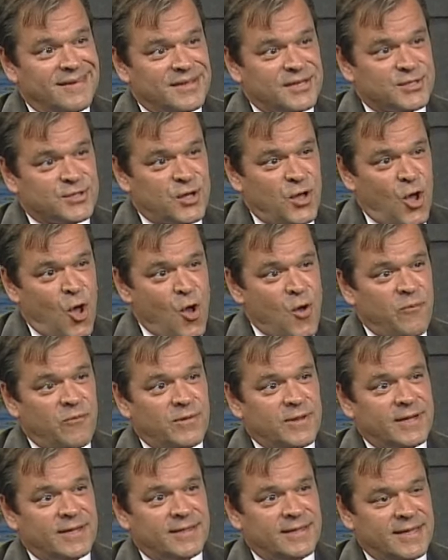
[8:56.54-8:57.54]
So
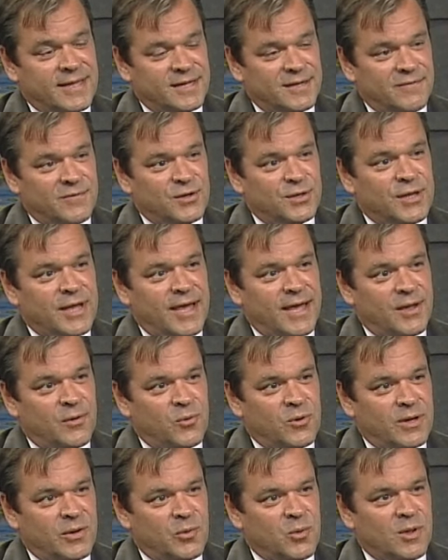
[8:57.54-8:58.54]
hopefully, at the end of the day,
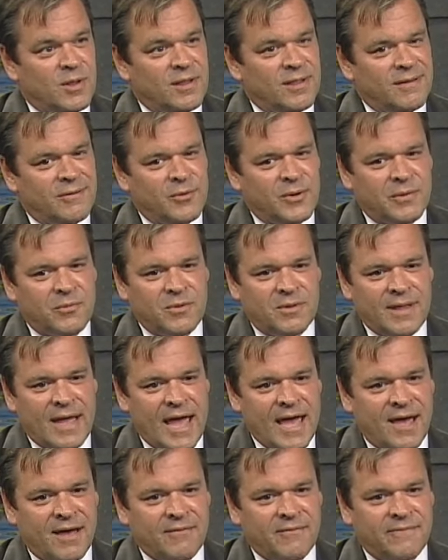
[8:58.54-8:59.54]
we will we will
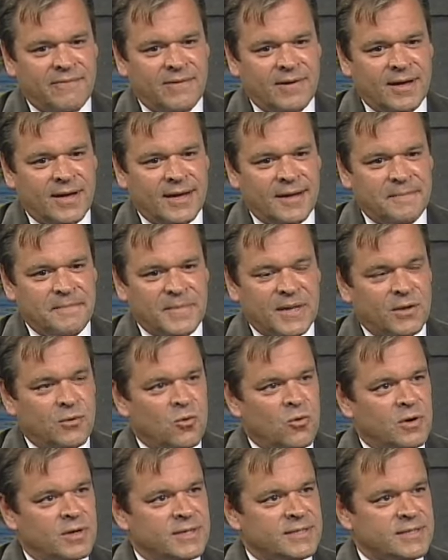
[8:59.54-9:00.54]
have um, an
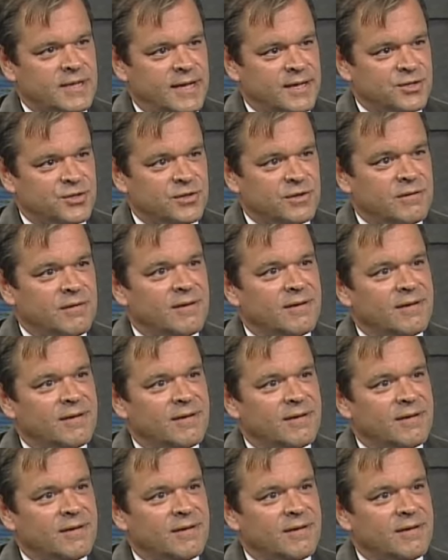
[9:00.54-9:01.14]
organization